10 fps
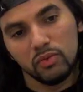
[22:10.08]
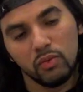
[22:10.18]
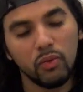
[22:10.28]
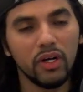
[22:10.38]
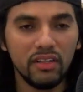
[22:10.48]

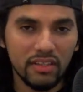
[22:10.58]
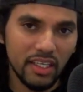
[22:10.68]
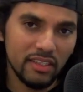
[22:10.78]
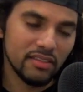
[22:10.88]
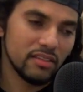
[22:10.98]
Well,
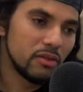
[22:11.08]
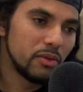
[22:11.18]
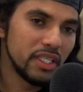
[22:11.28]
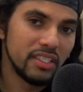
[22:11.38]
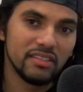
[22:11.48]
kings and
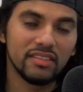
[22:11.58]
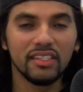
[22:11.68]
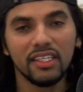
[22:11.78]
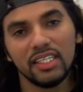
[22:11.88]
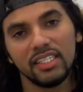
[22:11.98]
queens,
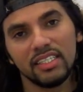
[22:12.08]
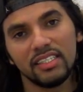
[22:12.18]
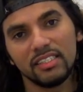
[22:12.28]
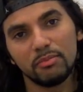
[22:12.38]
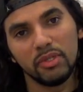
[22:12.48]

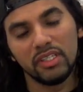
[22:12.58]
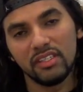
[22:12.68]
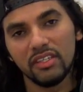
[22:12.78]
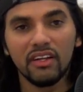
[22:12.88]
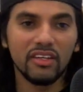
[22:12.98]
it's been
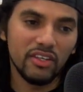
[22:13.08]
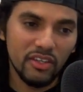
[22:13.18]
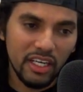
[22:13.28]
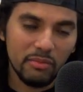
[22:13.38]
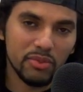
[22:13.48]
another
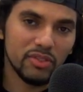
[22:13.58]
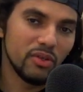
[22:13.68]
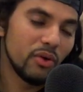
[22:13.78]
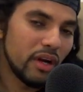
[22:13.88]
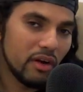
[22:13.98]
good
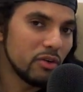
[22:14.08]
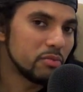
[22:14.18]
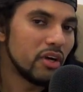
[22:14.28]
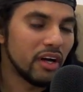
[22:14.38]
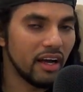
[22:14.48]
episode. I hope
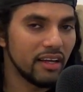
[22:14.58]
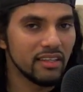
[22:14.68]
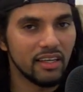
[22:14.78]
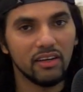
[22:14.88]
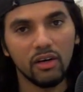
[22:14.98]
y'all got a
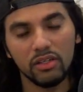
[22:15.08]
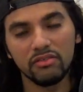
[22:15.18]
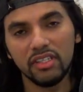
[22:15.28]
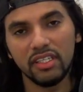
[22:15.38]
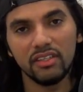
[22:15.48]
lot out
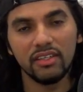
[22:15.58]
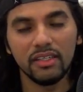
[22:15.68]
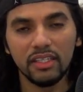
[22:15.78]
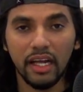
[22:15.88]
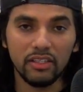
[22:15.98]
of it,
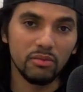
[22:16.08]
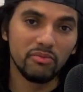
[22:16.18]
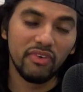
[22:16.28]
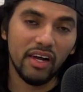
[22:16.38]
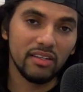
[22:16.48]
got some
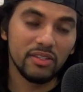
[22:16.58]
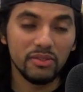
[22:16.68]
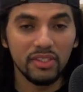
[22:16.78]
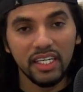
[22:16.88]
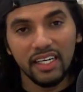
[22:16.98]

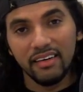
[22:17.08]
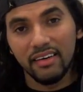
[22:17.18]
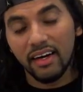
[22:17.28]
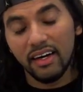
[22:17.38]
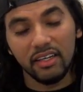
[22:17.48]
value.
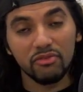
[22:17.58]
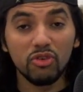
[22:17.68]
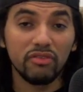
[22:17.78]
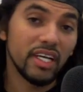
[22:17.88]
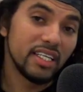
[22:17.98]
If you
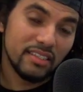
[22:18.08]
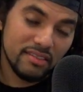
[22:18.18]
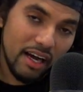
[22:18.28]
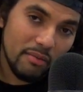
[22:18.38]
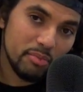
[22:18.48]
have any
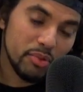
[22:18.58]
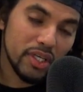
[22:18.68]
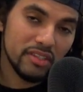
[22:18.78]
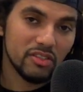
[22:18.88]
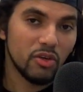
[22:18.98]

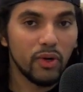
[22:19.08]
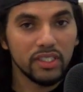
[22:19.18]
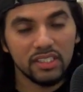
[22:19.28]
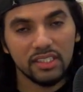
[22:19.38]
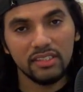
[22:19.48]
topics,
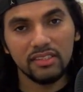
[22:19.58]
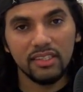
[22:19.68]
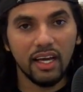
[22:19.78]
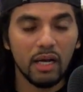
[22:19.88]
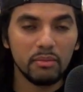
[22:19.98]
questions,
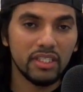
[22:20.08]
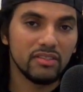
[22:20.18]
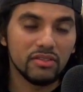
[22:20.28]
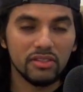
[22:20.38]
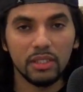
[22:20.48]

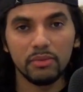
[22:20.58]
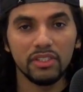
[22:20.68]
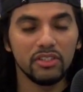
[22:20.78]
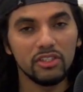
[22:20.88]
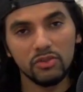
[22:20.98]
comments, or
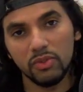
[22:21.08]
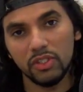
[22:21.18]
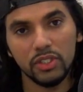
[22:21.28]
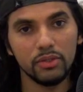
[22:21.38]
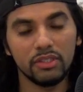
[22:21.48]
something you just
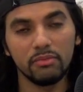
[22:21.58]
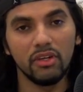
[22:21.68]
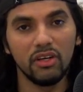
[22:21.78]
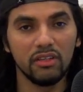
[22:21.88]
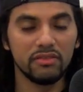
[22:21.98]
want to show some
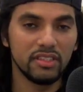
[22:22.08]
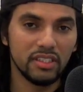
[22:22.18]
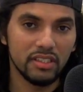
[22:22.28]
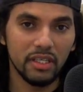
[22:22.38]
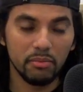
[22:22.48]
love and
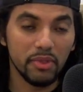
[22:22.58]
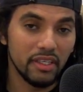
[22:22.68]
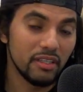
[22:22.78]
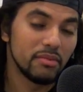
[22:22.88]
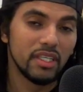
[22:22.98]
just hit me
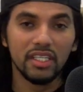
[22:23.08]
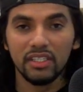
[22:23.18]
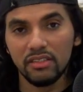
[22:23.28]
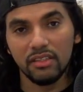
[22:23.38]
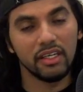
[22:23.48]
up,
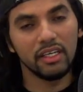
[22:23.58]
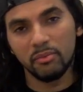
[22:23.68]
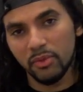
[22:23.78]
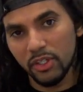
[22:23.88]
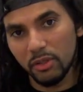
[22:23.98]
you can hit
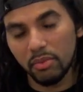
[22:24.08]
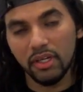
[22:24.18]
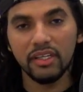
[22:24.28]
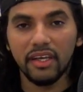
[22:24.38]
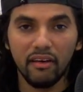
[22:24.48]
me up
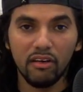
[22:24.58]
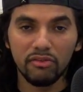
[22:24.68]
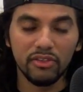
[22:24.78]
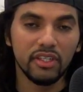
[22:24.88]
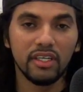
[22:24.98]
at
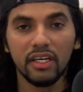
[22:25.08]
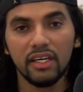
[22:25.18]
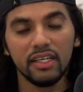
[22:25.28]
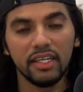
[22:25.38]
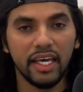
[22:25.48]
Kelvin,
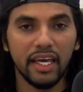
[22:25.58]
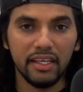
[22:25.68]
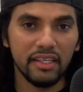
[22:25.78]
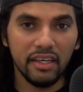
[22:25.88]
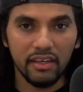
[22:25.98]

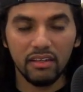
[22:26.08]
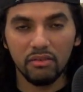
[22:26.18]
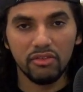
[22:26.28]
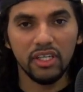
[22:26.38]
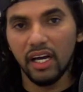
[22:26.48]

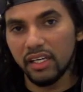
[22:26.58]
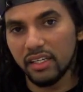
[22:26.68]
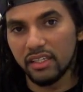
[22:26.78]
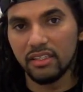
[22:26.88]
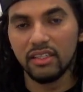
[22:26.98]

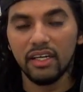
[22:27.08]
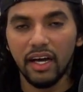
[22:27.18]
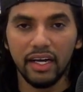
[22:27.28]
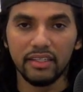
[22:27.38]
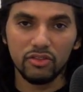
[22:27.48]
KELVIN,
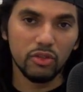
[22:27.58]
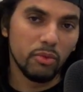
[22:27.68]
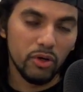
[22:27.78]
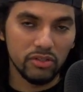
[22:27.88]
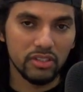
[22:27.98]
at
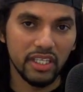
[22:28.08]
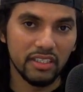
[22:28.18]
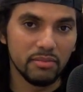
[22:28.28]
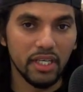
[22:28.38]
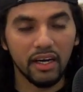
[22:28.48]

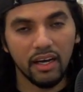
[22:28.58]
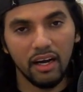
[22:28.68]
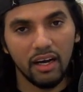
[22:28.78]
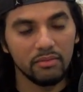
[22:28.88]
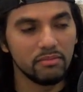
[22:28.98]

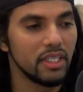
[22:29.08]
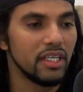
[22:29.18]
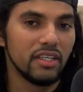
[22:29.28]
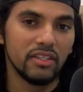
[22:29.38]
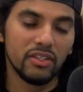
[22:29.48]
tomorrowskingdom.com.
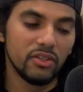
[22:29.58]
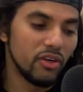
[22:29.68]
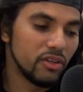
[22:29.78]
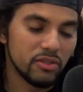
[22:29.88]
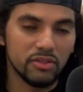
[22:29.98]

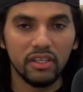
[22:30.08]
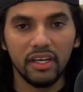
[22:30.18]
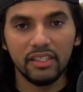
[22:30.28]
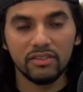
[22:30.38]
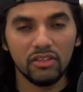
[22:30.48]
All those
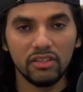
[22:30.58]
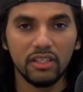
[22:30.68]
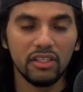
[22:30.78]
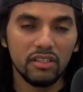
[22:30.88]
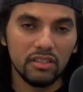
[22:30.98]
links are
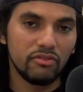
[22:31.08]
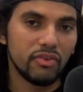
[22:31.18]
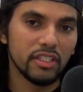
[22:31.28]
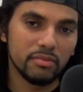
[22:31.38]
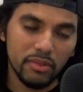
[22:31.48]
there, the
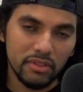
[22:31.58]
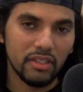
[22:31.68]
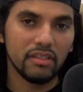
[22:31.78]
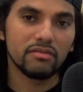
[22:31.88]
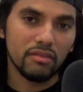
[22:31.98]
Facebook, the
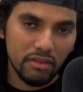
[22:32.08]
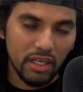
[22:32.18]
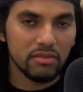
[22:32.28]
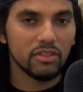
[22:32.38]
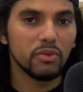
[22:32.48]

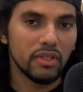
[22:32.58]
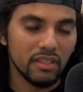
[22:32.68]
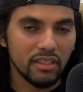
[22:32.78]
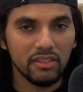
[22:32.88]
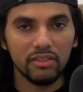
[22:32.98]
Instagram, the
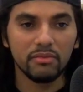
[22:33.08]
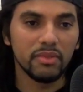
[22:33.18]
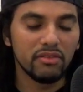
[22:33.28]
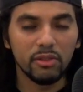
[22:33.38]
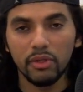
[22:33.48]
Twitter,
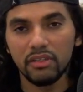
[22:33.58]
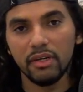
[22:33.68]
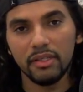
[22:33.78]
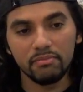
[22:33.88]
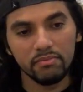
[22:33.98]
everywhere,
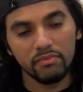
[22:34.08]
right?